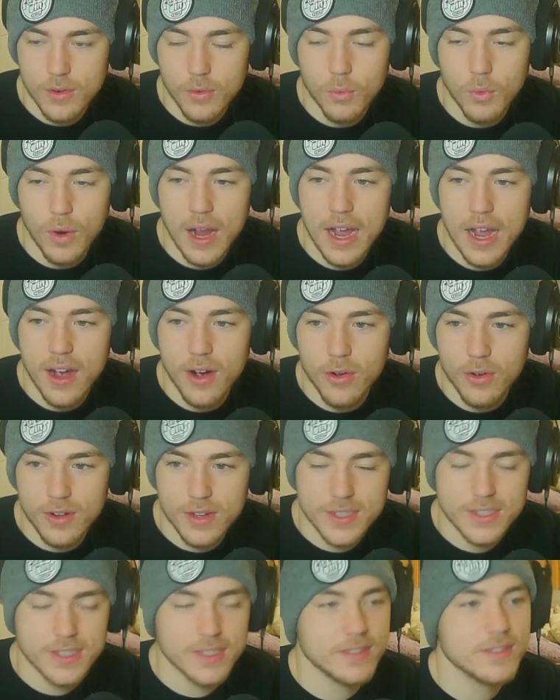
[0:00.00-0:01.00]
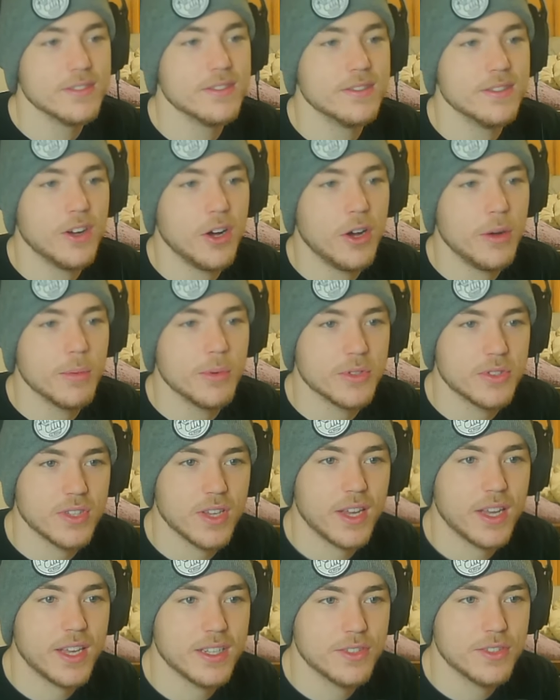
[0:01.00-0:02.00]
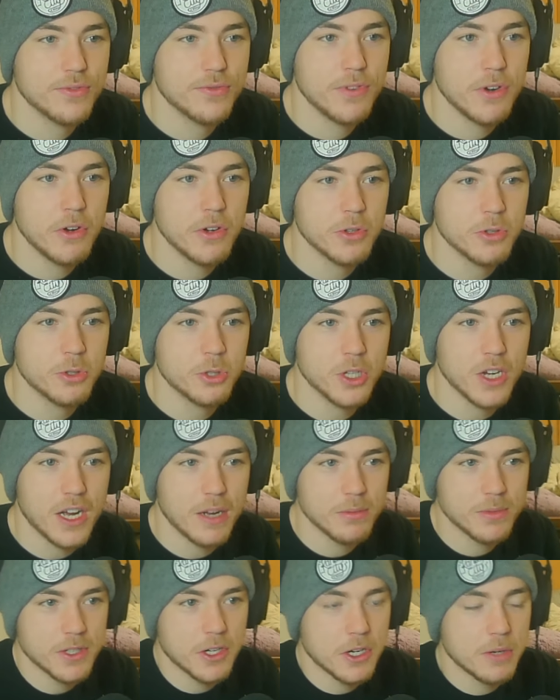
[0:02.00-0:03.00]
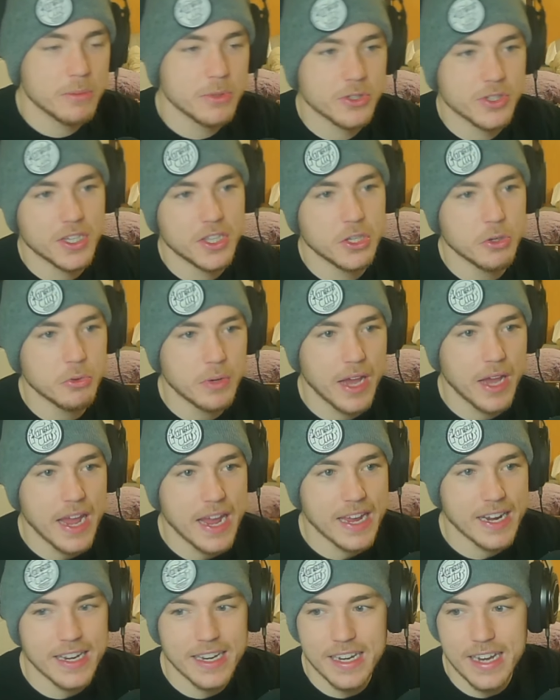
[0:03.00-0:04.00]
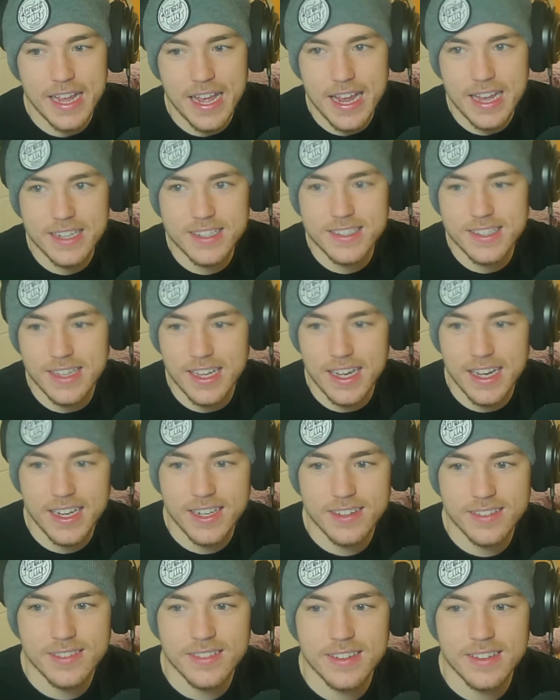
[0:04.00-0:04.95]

Wow. Almost like it's photoshopped. Almost like you can't enhance that.